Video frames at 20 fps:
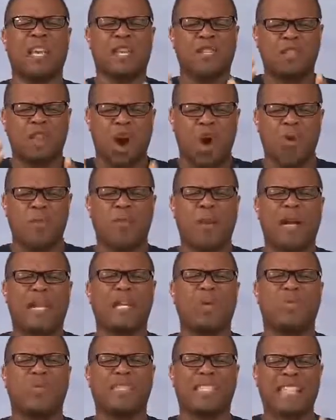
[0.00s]
dope
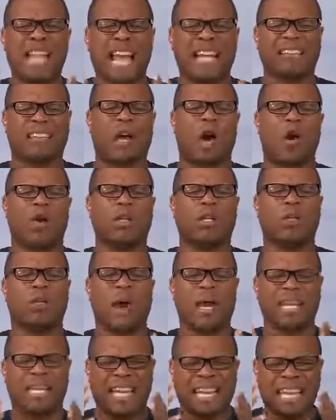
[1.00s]
money was not the only
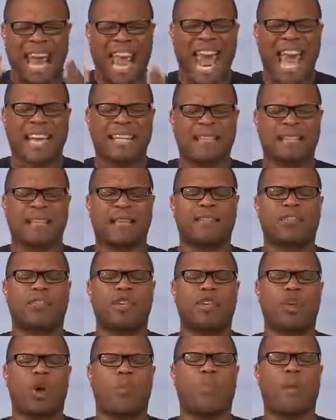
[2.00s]
way to get access
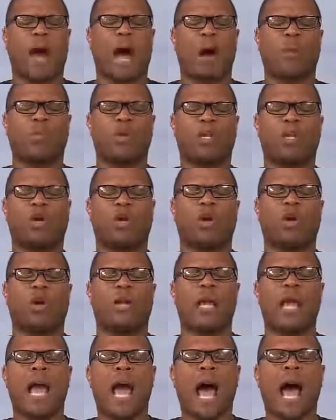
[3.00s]
to your power,
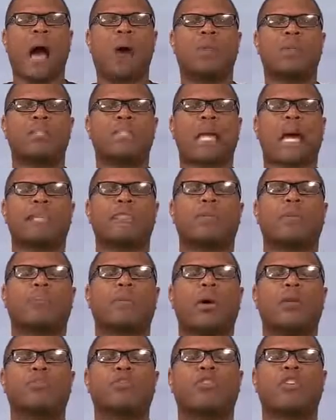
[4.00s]
Lord. How was I
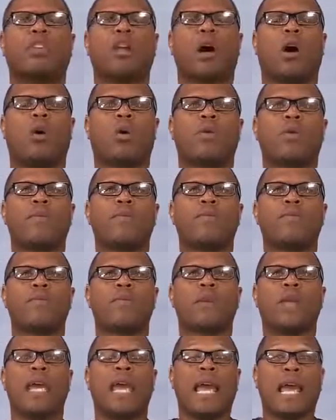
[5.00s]
supposed to know?
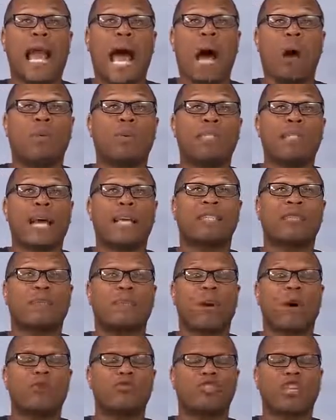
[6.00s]
And how was I
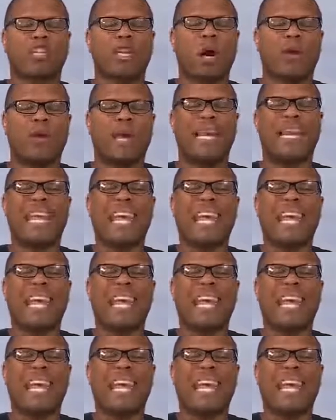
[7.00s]
supposed to know that